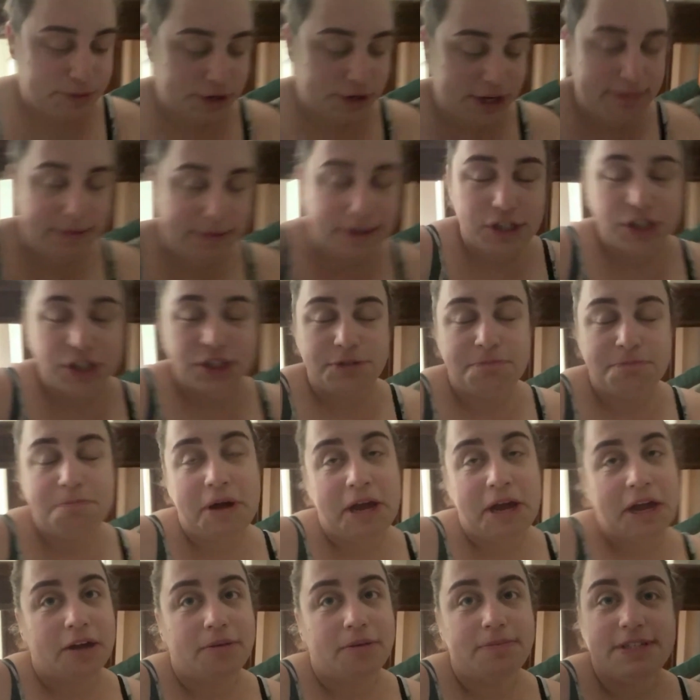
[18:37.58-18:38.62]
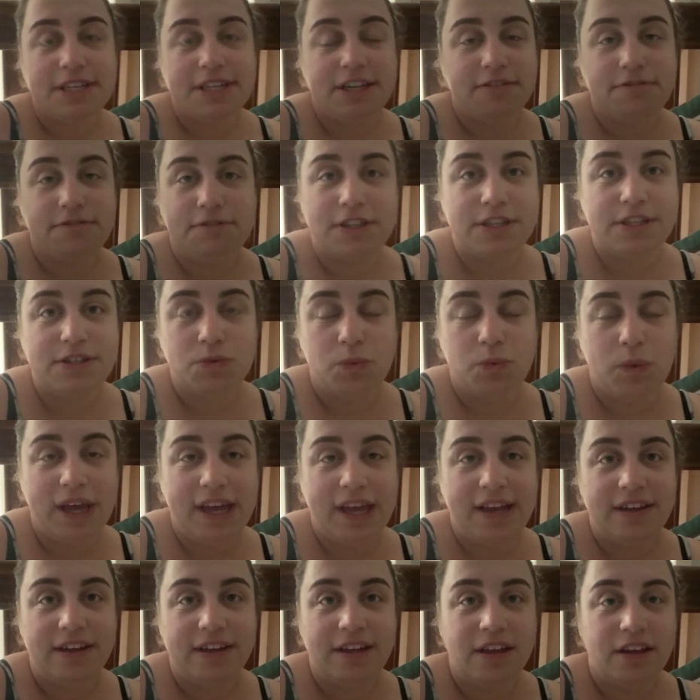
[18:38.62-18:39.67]
pretty much my update for this
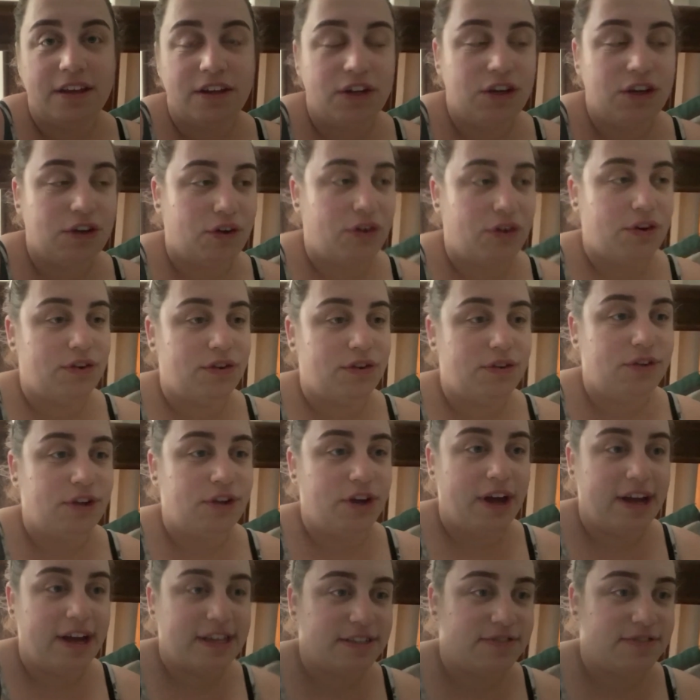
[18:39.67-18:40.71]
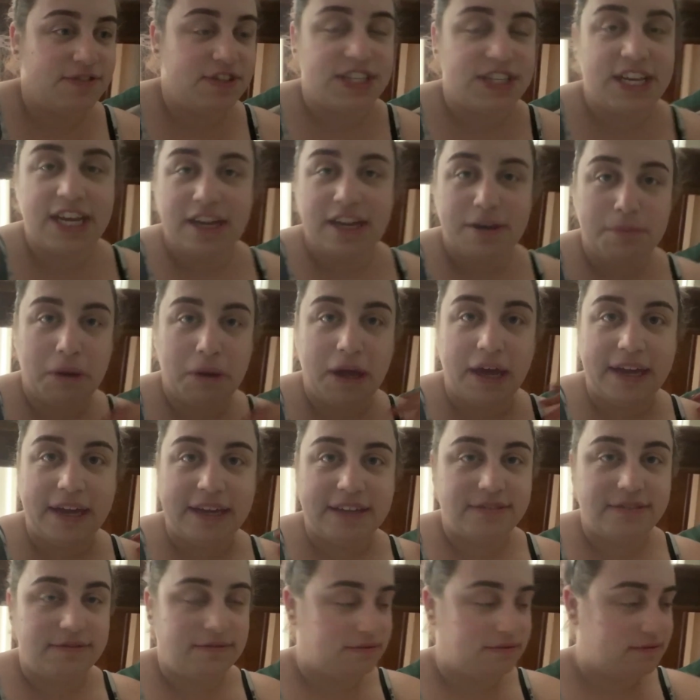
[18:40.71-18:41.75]
week. You know, you guys have seen my
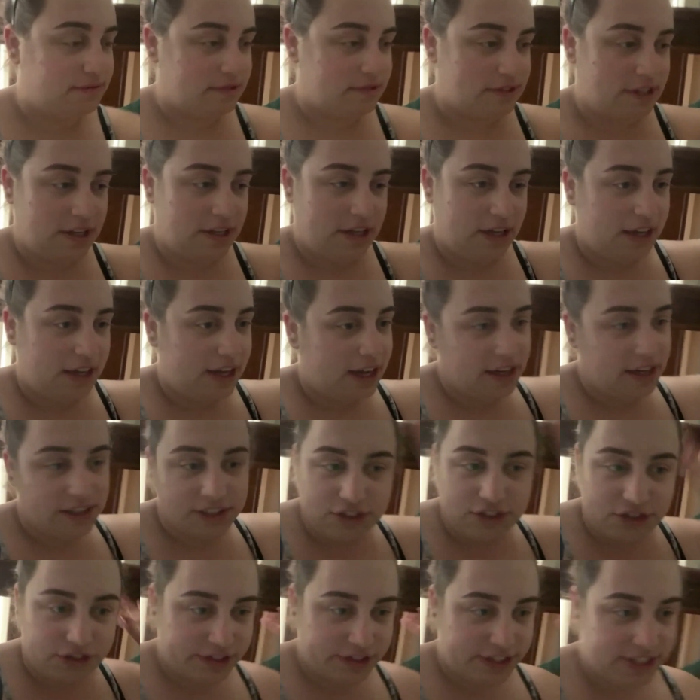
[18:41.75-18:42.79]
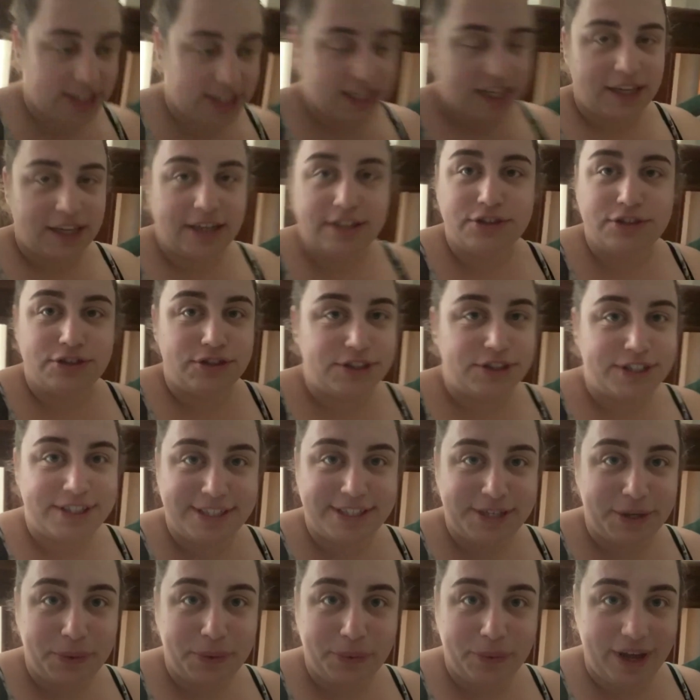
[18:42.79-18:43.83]
interesting
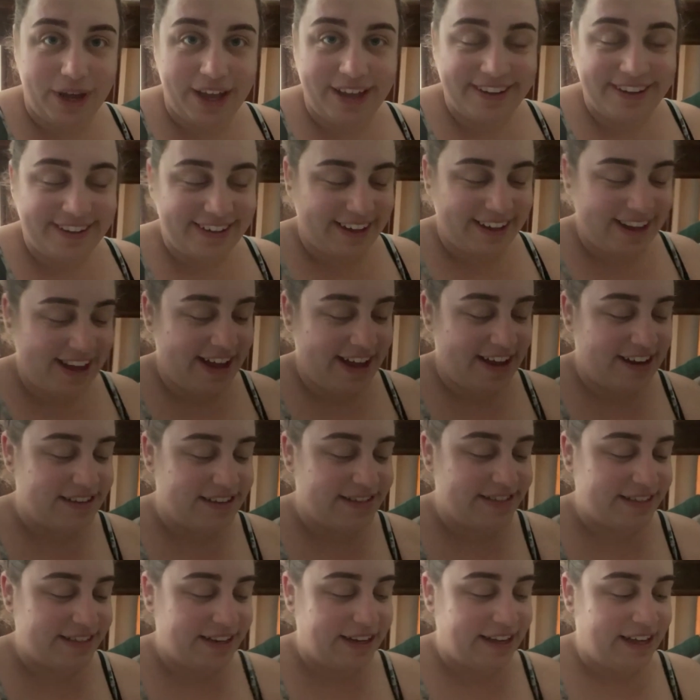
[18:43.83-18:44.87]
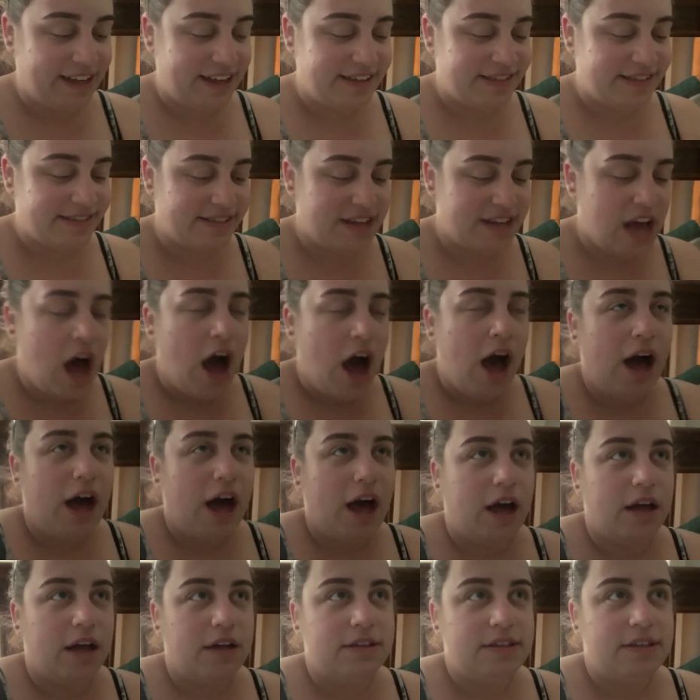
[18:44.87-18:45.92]
week, and I guess
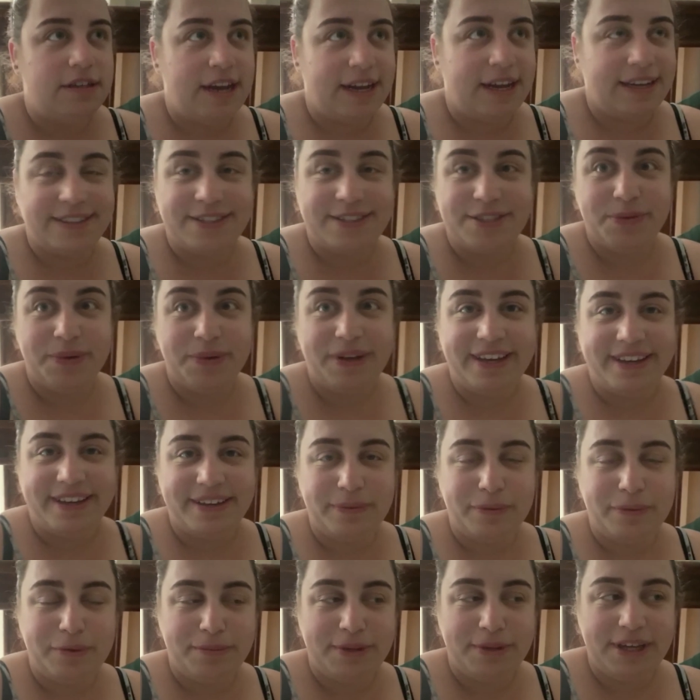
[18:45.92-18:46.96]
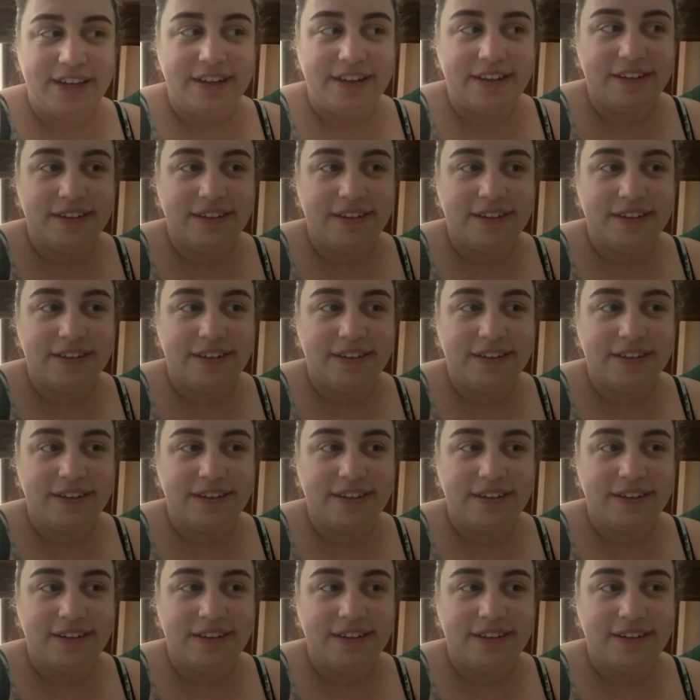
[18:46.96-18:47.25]
next week will be